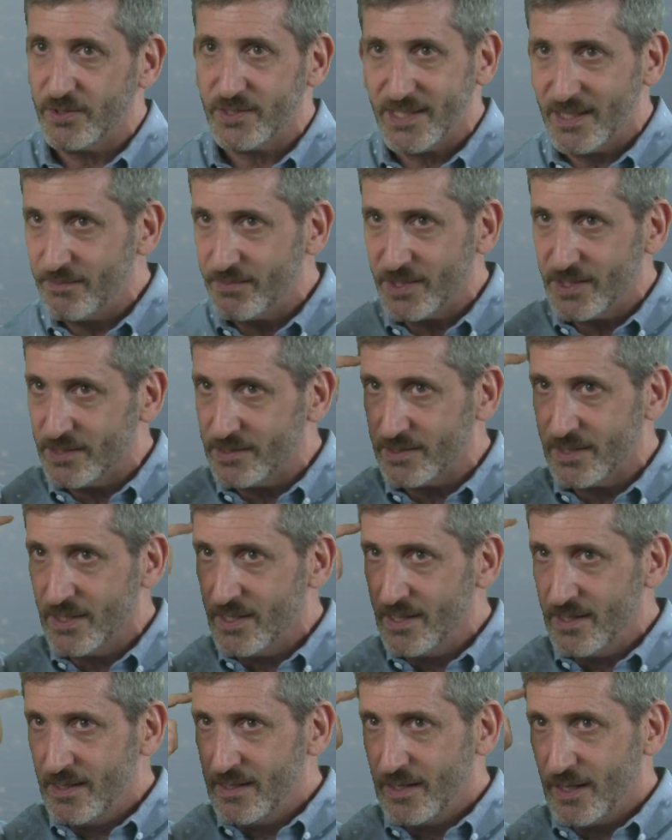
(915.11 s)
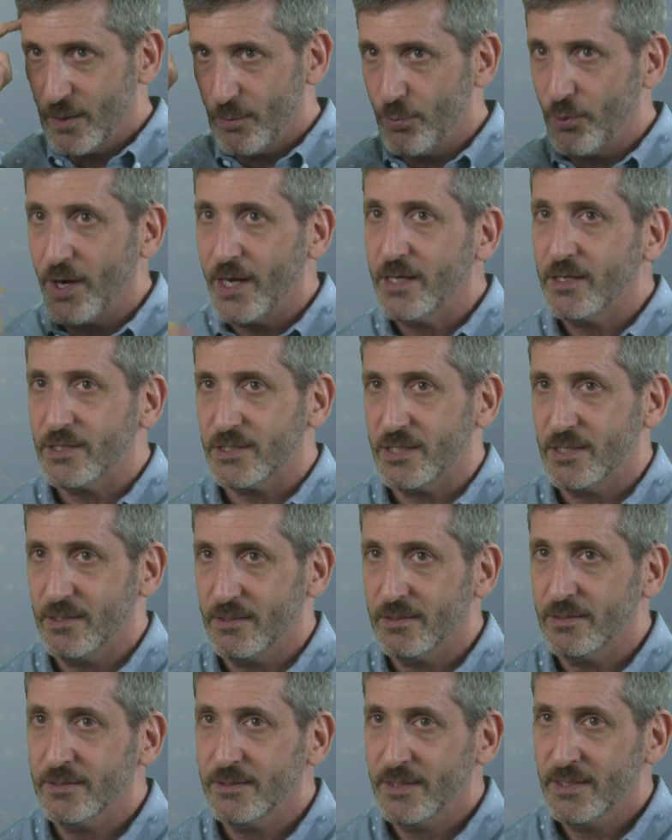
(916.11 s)
It's not because our brain is
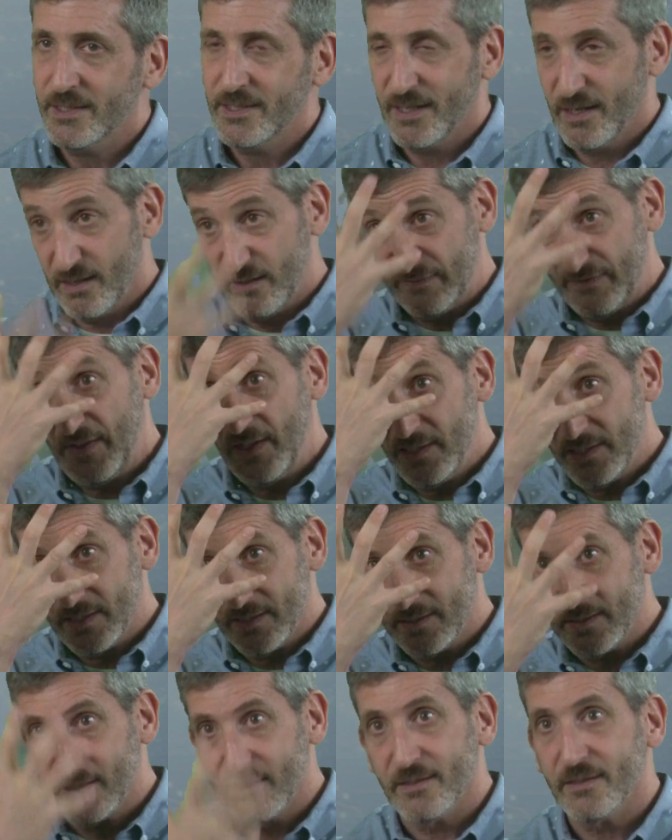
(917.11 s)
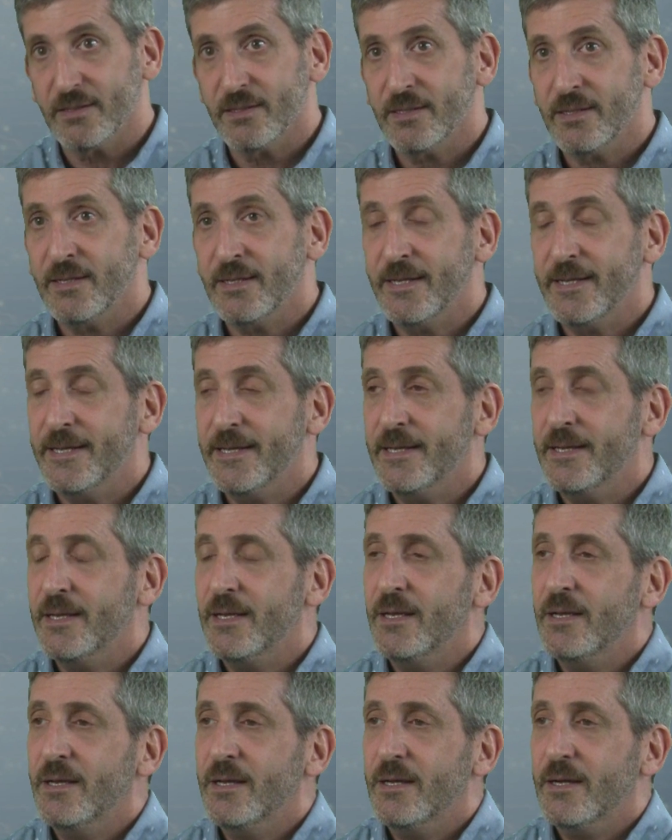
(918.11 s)
here, our face is here.
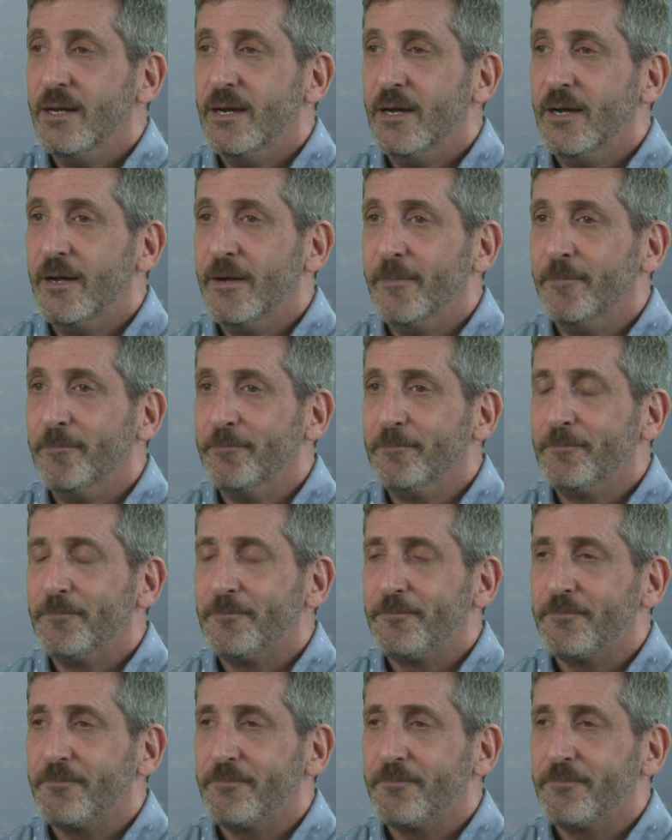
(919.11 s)
And